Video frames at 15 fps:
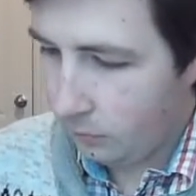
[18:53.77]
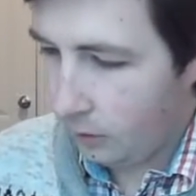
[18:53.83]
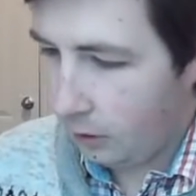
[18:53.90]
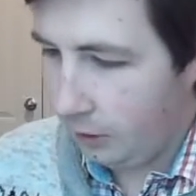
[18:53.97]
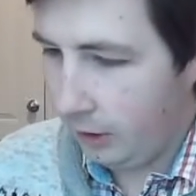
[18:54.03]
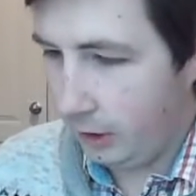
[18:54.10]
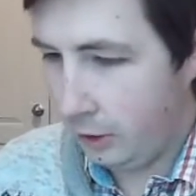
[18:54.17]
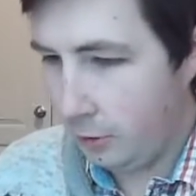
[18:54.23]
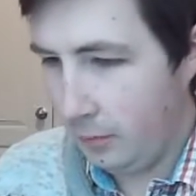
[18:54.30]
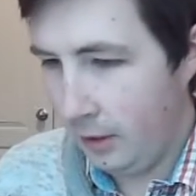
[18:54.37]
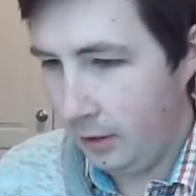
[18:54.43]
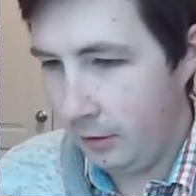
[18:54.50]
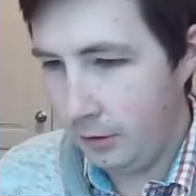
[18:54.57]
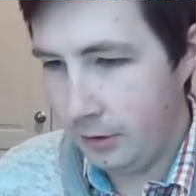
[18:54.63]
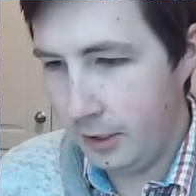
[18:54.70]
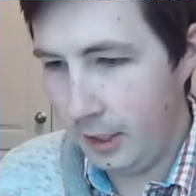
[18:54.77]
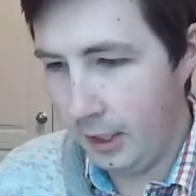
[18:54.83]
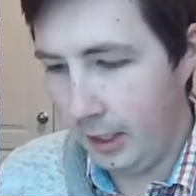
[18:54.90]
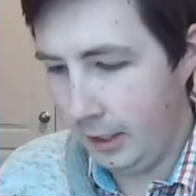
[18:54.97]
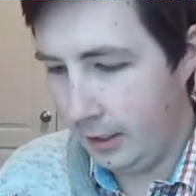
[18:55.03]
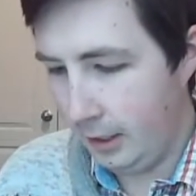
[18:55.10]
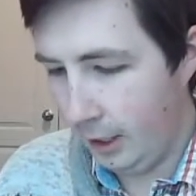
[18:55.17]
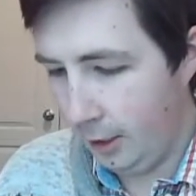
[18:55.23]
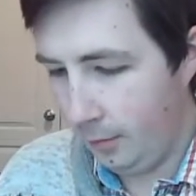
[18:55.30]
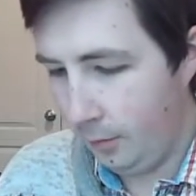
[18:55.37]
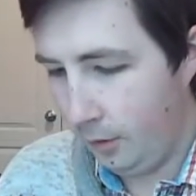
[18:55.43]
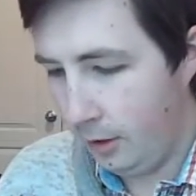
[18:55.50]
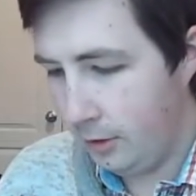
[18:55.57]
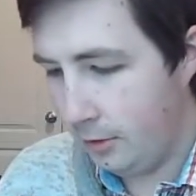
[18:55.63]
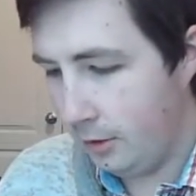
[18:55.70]
Yeah, Smuggler's Guide. I'm
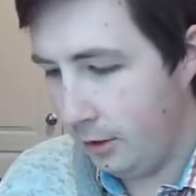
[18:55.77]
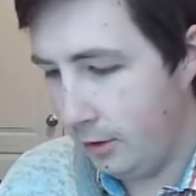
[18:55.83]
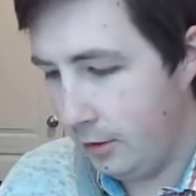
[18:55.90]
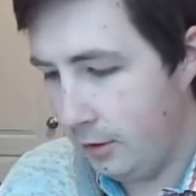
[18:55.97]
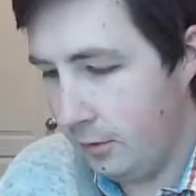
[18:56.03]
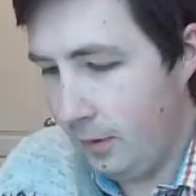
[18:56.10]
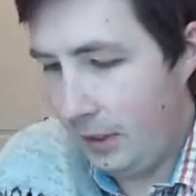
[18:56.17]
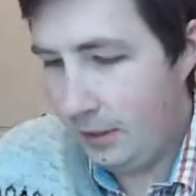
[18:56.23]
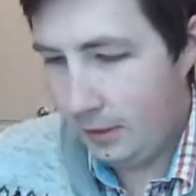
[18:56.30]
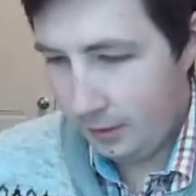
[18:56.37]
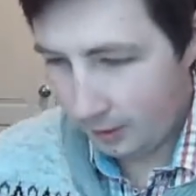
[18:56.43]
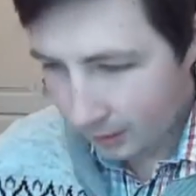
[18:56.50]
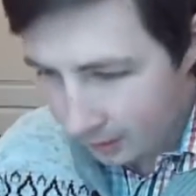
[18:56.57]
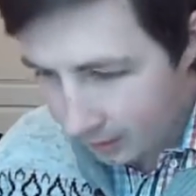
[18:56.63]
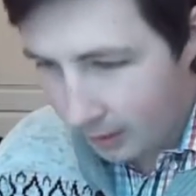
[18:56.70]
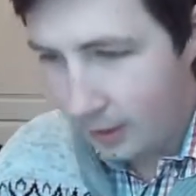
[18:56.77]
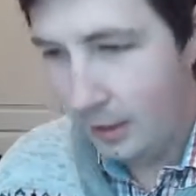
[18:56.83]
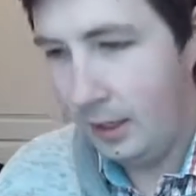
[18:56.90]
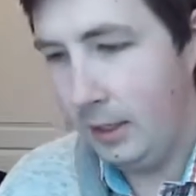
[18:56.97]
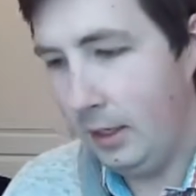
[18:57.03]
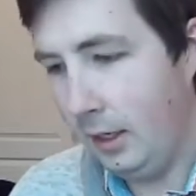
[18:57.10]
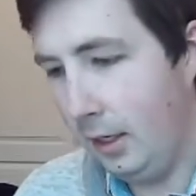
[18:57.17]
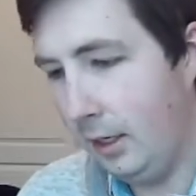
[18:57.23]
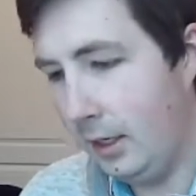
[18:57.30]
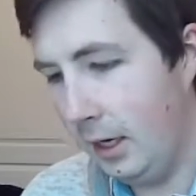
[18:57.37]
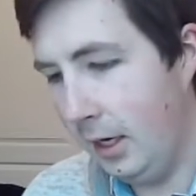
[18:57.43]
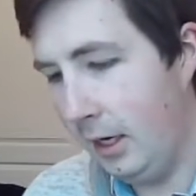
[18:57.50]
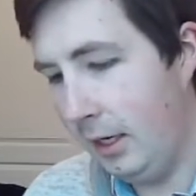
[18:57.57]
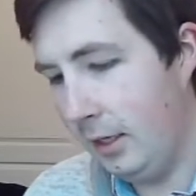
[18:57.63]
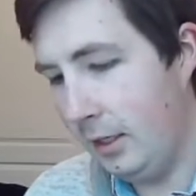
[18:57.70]
pretty sure this is basically a
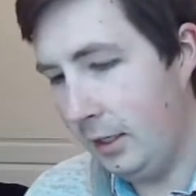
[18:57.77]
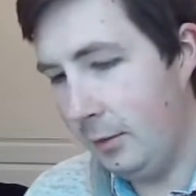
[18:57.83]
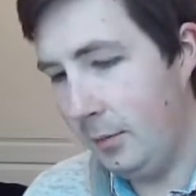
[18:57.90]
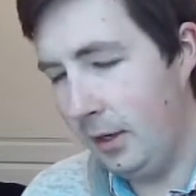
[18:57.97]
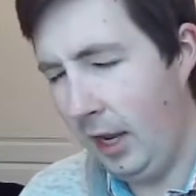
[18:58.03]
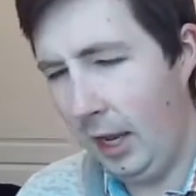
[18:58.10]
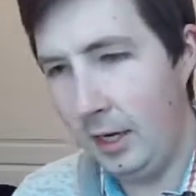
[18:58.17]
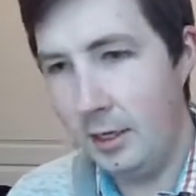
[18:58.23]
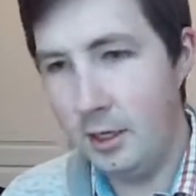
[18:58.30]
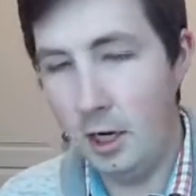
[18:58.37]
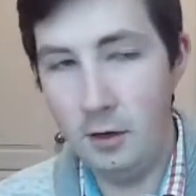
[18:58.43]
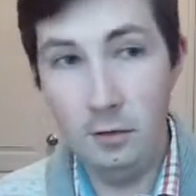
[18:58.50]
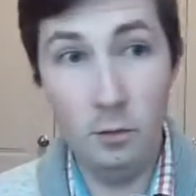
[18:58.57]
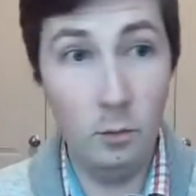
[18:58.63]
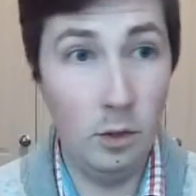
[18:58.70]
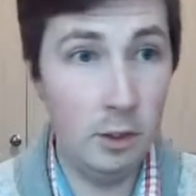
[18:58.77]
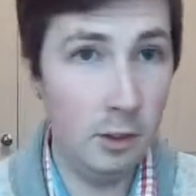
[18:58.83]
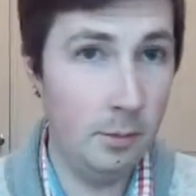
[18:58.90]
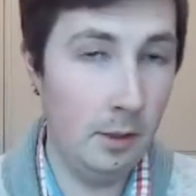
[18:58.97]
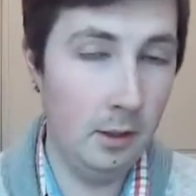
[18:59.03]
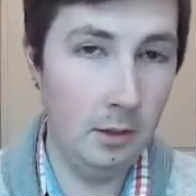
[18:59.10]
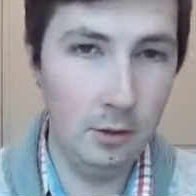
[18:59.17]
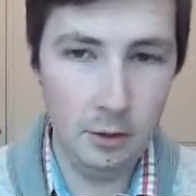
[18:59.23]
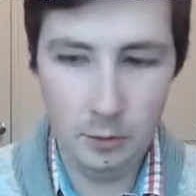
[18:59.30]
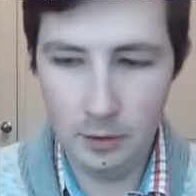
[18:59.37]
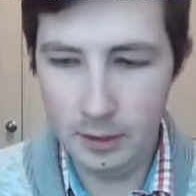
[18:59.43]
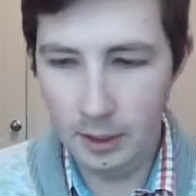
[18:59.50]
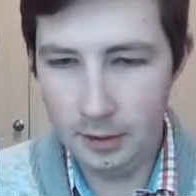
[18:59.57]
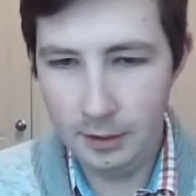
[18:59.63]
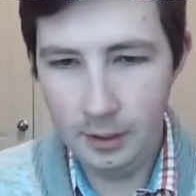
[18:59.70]
guide that's been handed down from one smuggler to
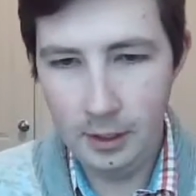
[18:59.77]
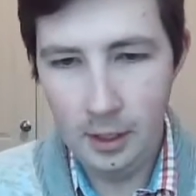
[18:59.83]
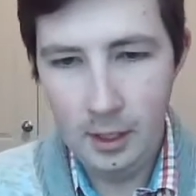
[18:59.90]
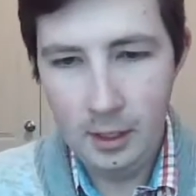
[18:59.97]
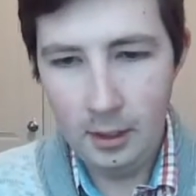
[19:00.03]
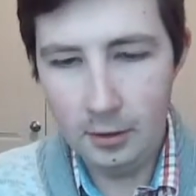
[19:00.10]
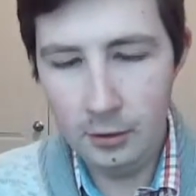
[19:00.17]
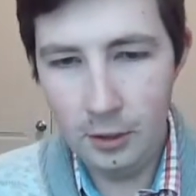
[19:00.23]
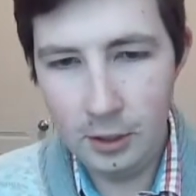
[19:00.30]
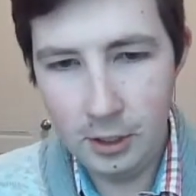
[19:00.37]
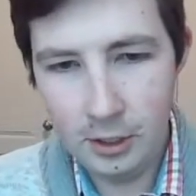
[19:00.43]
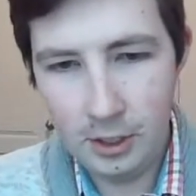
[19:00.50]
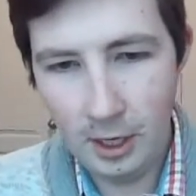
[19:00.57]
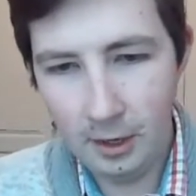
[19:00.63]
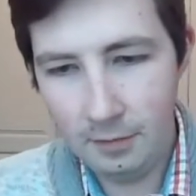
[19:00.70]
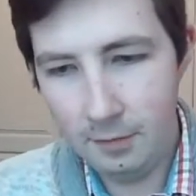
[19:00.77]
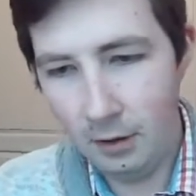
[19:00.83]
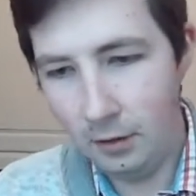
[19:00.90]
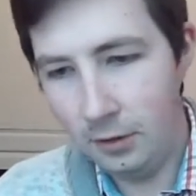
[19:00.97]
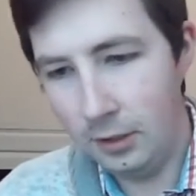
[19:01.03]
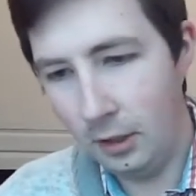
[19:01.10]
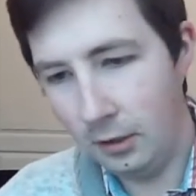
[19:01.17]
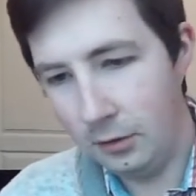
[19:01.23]
another. And so you just have all